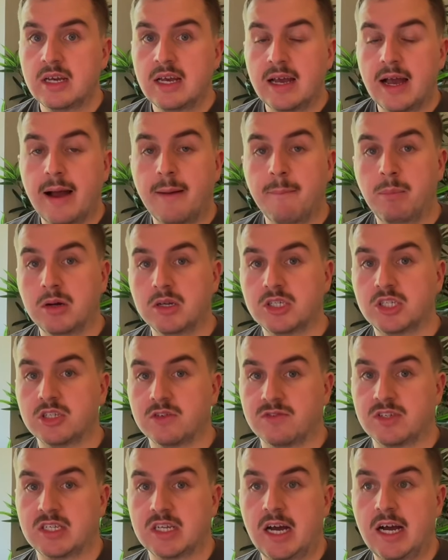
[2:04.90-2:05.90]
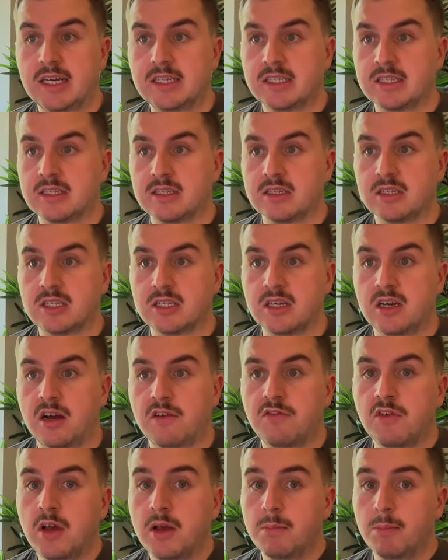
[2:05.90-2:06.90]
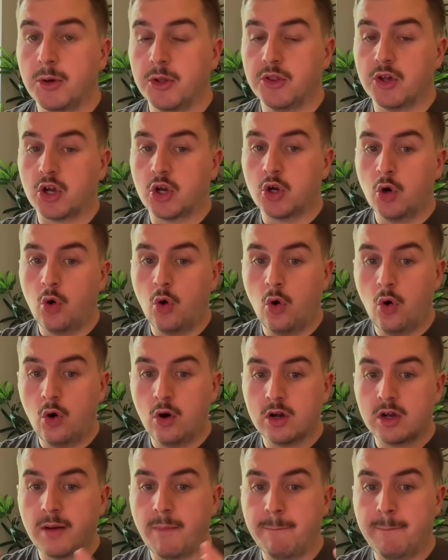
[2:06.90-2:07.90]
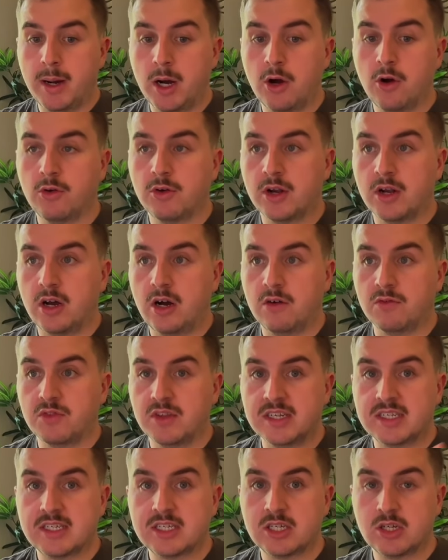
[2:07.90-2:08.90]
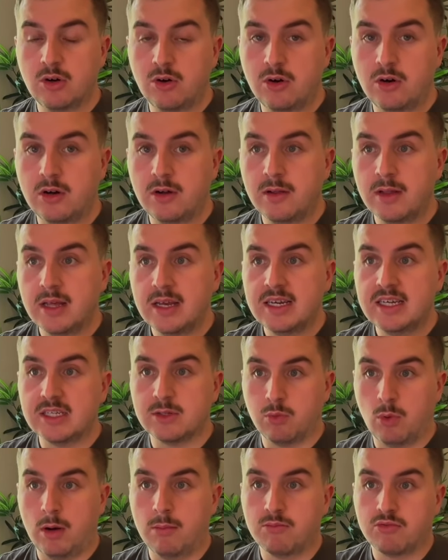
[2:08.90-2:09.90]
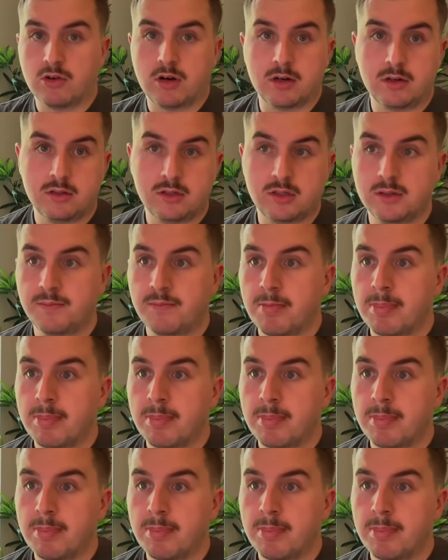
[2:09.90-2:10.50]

a bunch of sizes and stuff, but the core component of this store is one product.